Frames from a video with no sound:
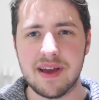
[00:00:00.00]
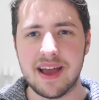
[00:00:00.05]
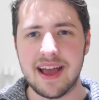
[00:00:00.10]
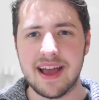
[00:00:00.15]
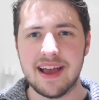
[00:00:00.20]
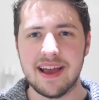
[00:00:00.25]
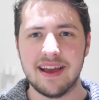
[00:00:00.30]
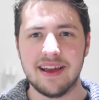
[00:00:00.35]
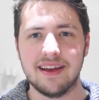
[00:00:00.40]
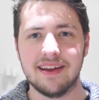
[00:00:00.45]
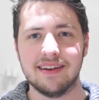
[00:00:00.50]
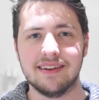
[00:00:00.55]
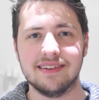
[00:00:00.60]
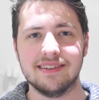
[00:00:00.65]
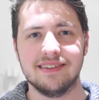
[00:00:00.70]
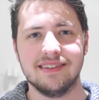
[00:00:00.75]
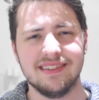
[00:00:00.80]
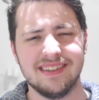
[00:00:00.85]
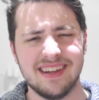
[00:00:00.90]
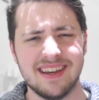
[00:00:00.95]

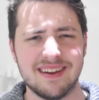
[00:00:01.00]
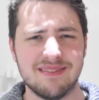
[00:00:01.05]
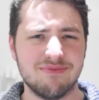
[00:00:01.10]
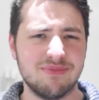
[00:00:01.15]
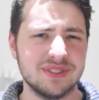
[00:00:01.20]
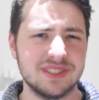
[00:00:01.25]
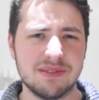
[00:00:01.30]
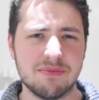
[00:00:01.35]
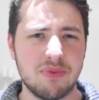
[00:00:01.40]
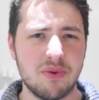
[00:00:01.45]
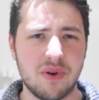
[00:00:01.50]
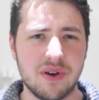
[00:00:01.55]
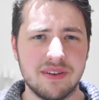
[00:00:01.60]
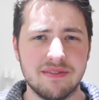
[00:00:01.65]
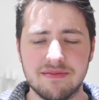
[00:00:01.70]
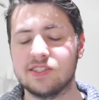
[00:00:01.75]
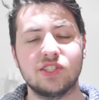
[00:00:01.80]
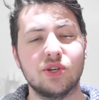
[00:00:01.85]
and yeah, what's the point?